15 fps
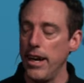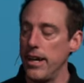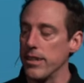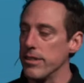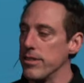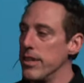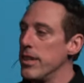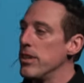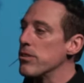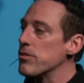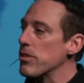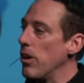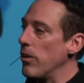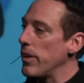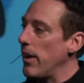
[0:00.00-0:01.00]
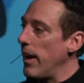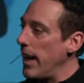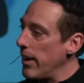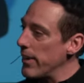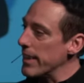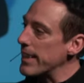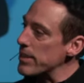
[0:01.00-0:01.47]
And so now
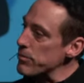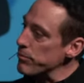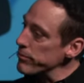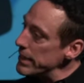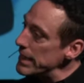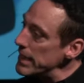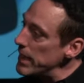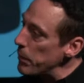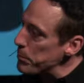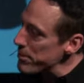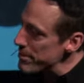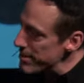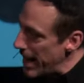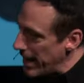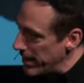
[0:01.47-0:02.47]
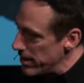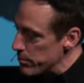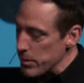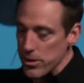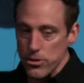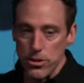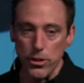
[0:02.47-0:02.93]
Herod gets really upset. He's
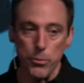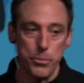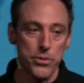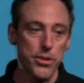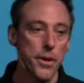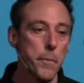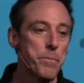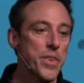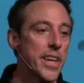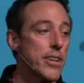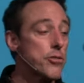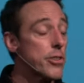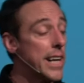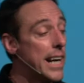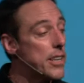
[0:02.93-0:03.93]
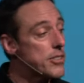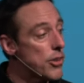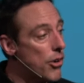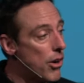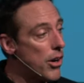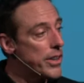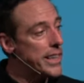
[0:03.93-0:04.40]
been duped. And so he has
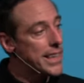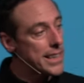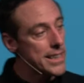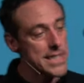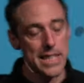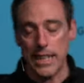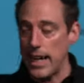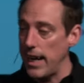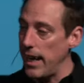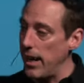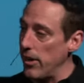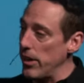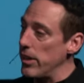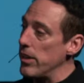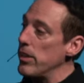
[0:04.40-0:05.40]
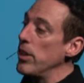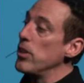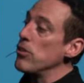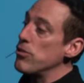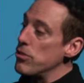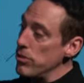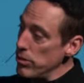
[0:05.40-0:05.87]
all the kids in that area,
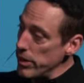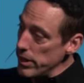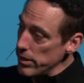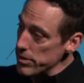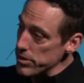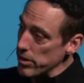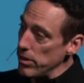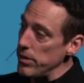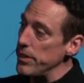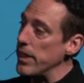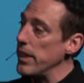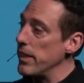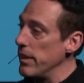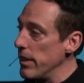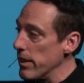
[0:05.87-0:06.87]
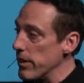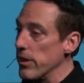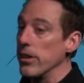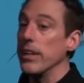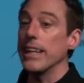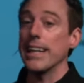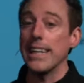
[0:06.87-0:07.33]
two years old and
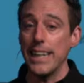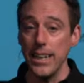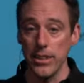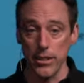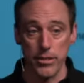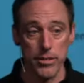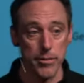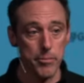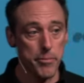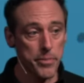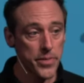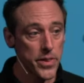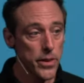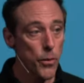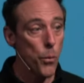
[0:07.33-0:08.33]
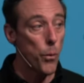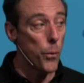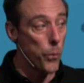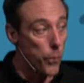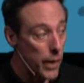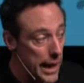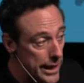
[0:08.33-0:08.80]
younger, killed.
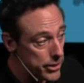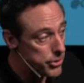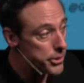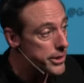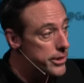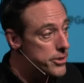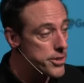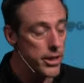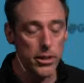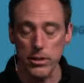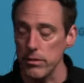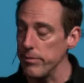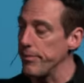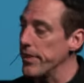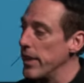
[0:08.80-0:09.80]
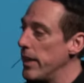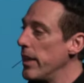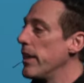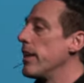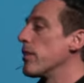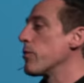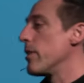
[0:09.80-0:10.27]
Why two years old?
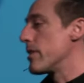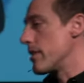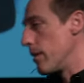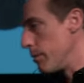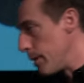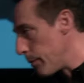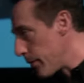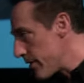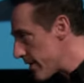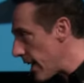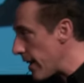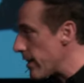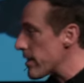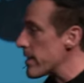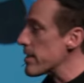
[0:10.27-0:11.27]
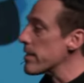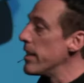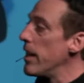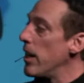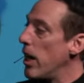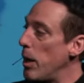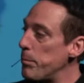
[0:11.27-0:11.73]
And that's why some people say this is
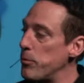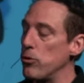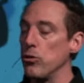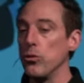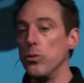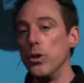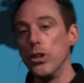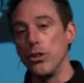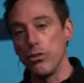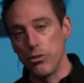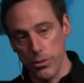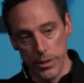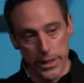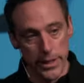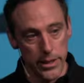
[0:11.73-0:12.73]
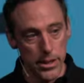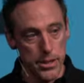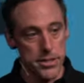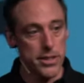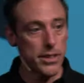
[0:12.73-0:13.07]
up to two years